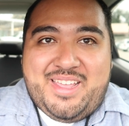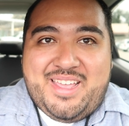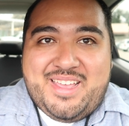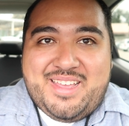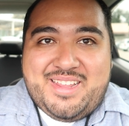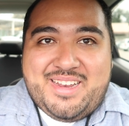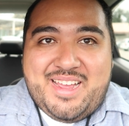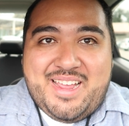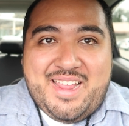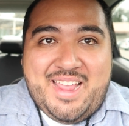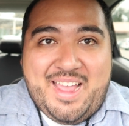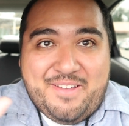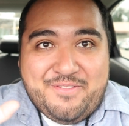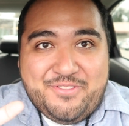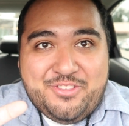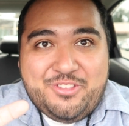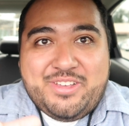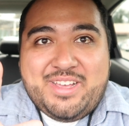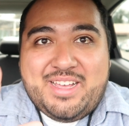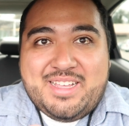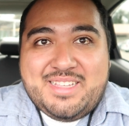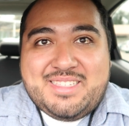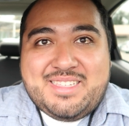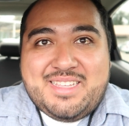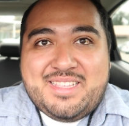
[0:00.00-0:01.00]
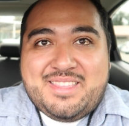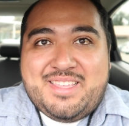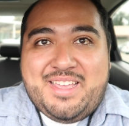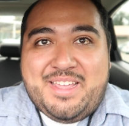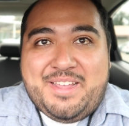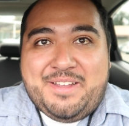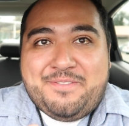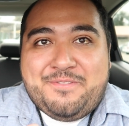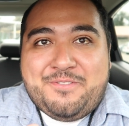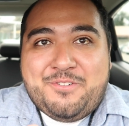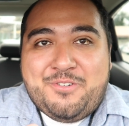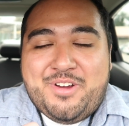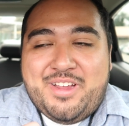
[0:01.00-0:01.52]
and I have you guys to
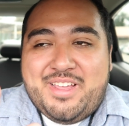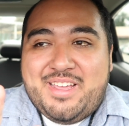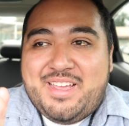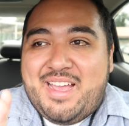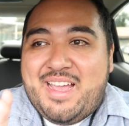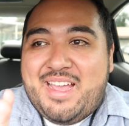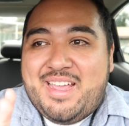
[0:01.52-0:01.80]
thank for it.